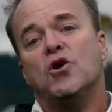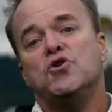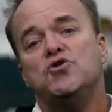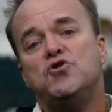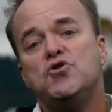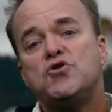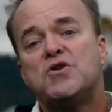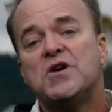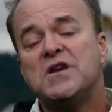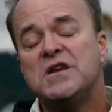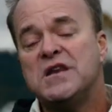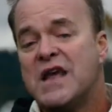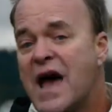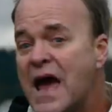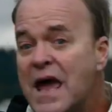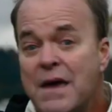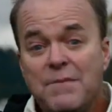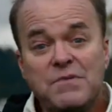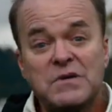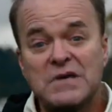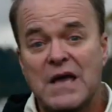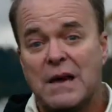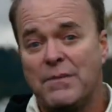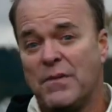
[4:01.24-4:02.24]
You could
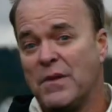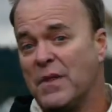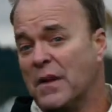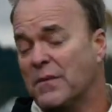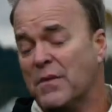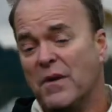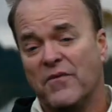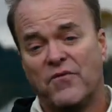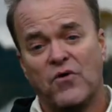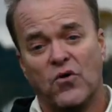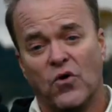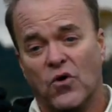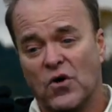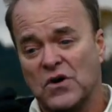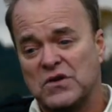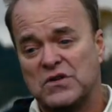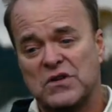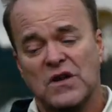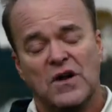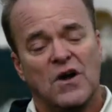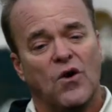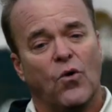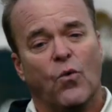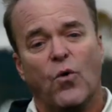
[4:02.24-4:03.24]
name some of them, of course,
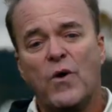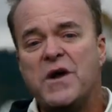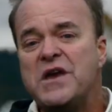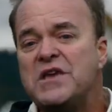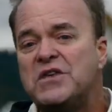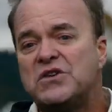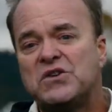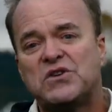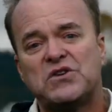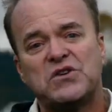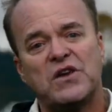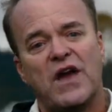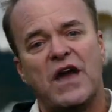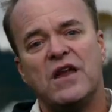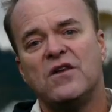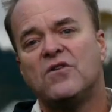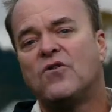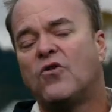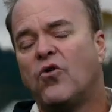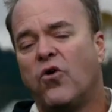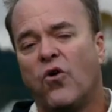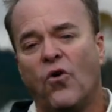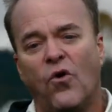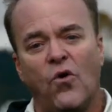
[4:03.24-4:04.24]
wheats and
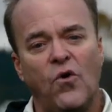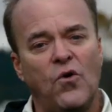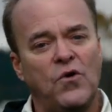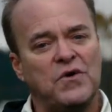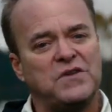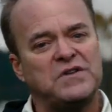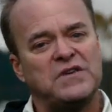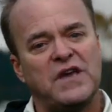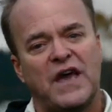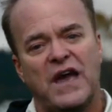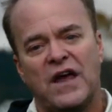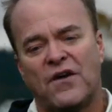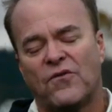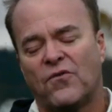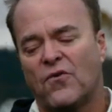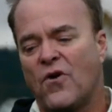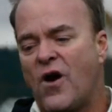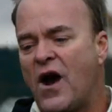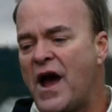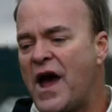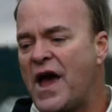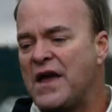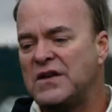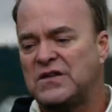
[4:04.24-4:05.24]
corns and
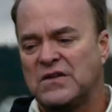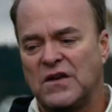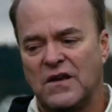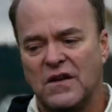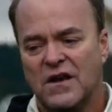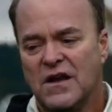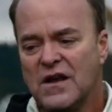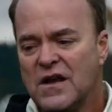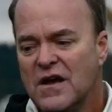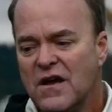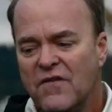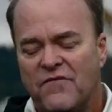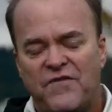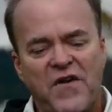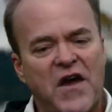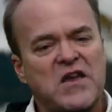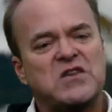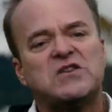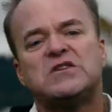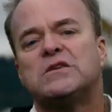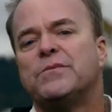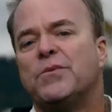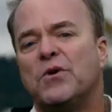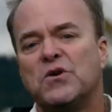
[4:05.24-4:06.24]
rice and
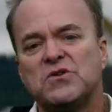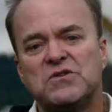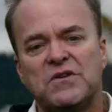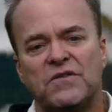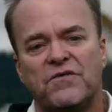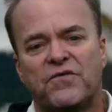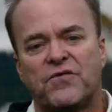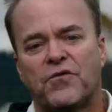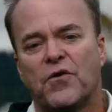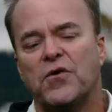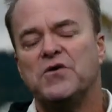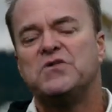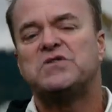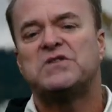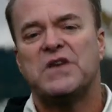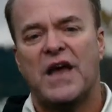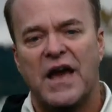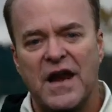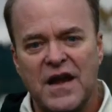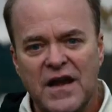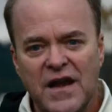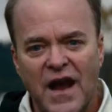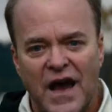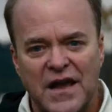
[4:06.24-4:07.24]
vegetables and fruits
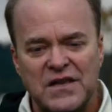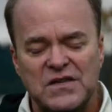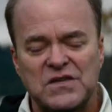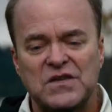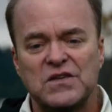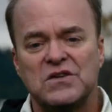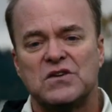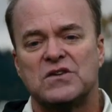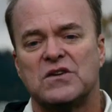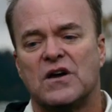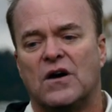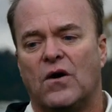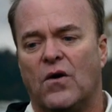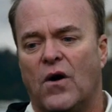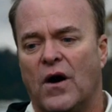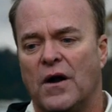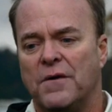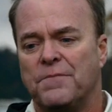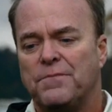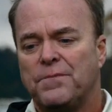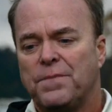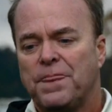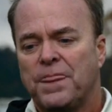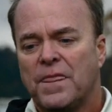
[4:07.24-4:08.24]
and nuts and so
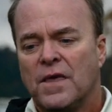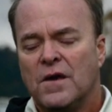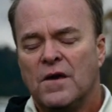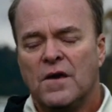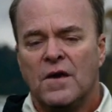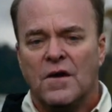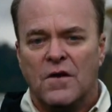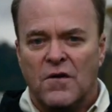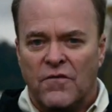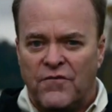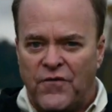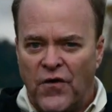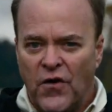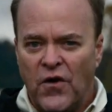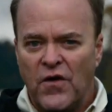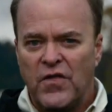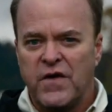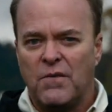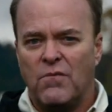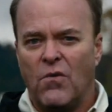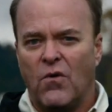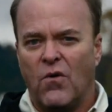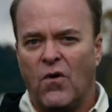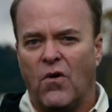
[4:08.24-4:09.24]
on.
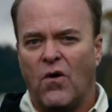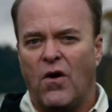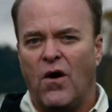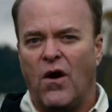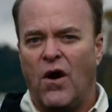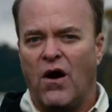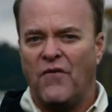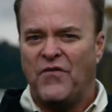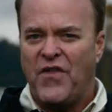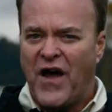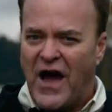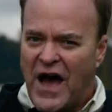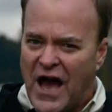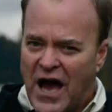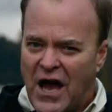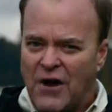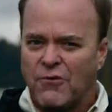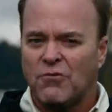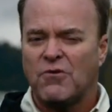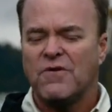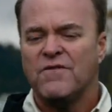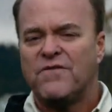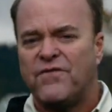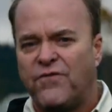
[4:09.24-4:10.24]
Furthermore, of the one
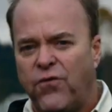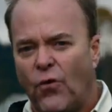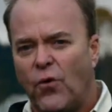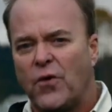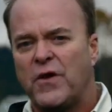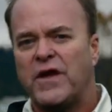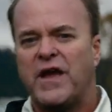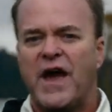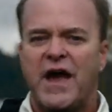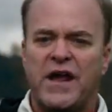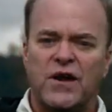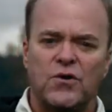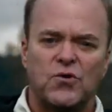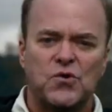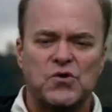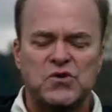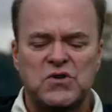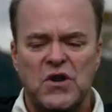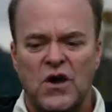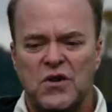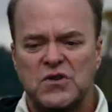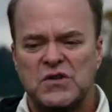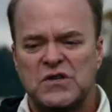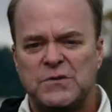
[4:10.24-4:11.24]
hundred forty-eight or
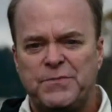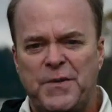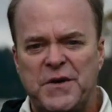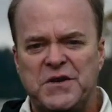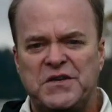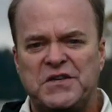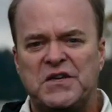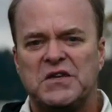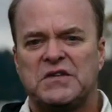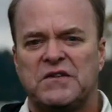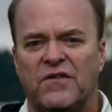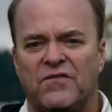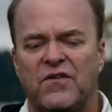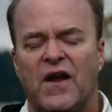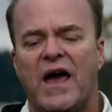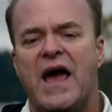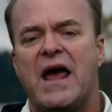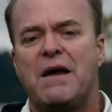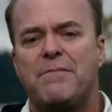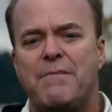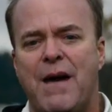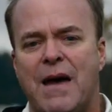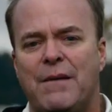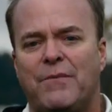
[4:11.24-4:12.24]
so species of
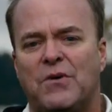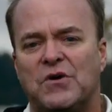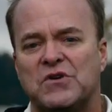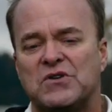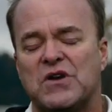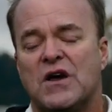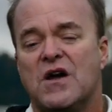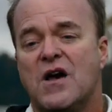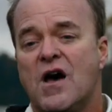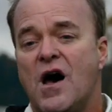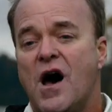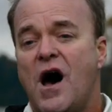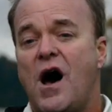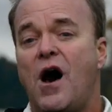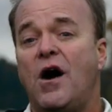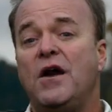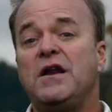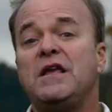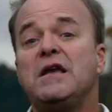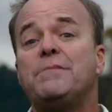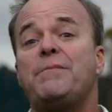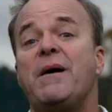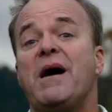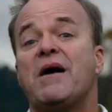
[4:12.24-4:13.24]
land mammals,
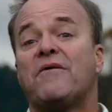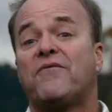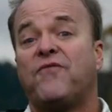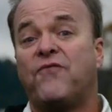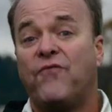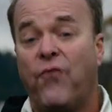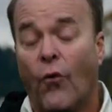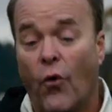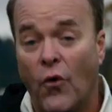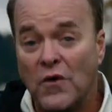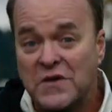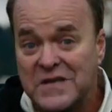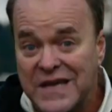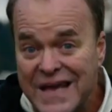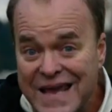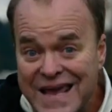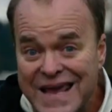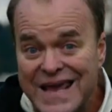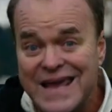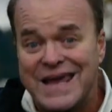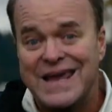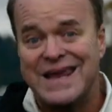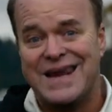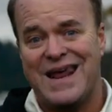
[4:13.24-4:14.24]
only about
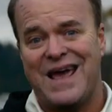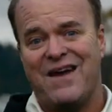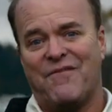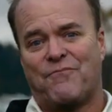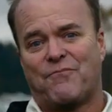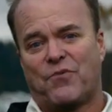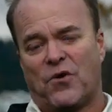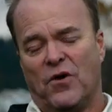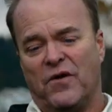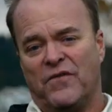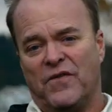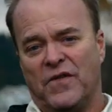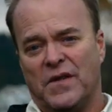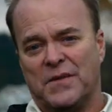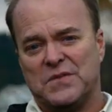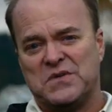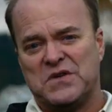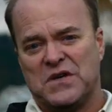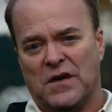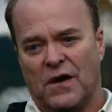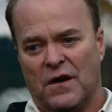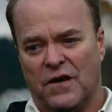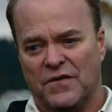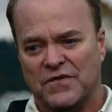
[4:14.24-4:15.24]
fourteen have proven
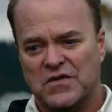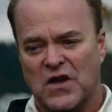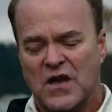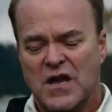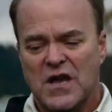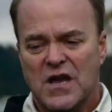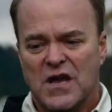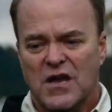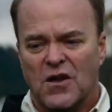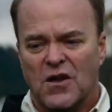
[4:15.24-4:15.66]
themselves